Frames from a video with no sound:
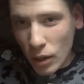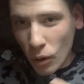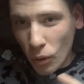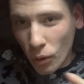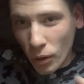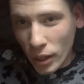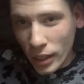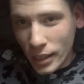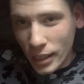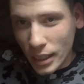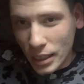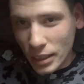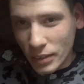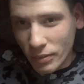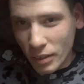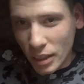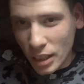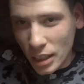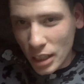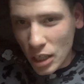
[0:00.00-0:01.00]
or in this
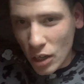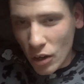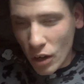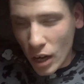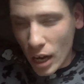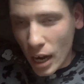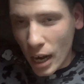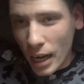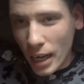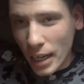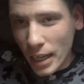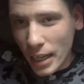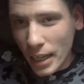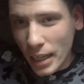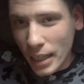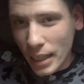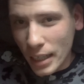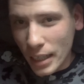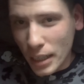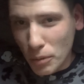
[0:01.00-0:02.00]
video,
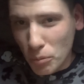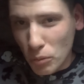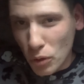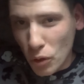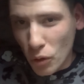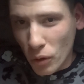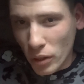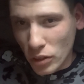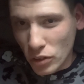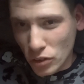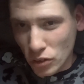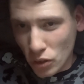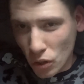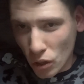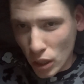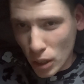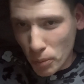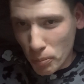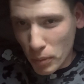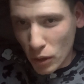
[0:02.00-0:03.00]
I am going to
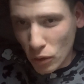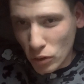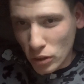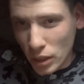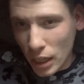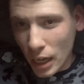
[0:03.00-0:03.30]
talk about